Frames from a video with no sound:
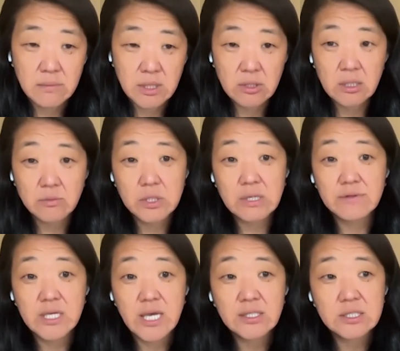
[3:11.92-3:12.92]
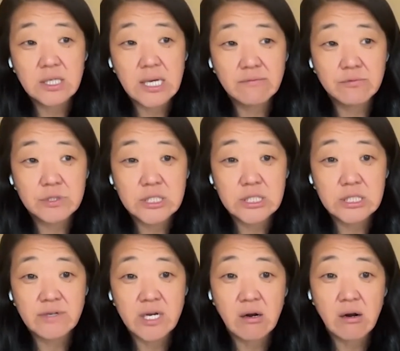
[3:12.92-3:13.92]
million. We have yet to have
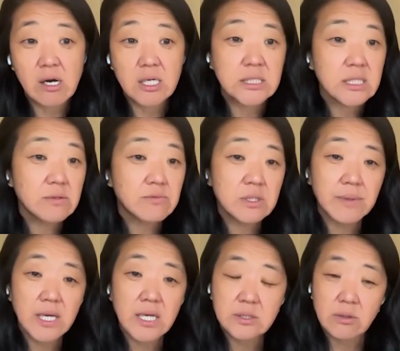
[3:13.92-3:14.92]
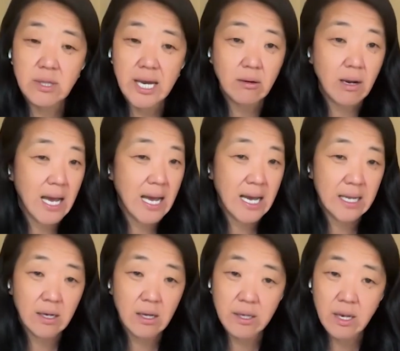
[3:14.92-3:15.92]
received our R&D rebate, so that'll
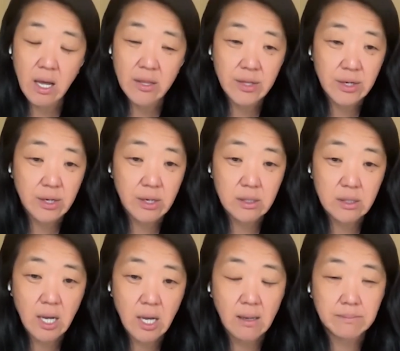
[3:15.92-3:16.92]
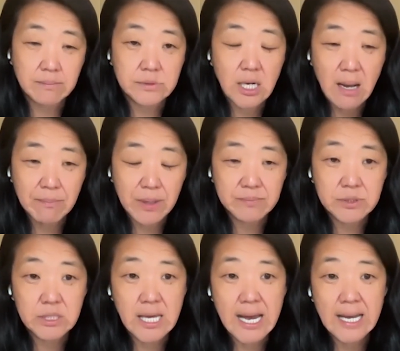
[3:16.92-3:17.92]
add another top up
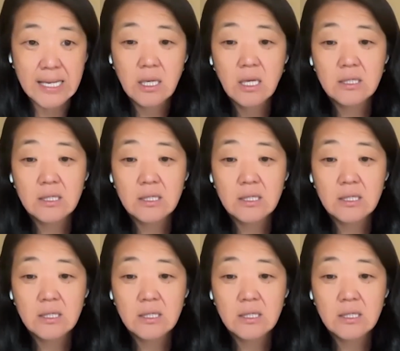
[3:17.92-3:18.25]
to that.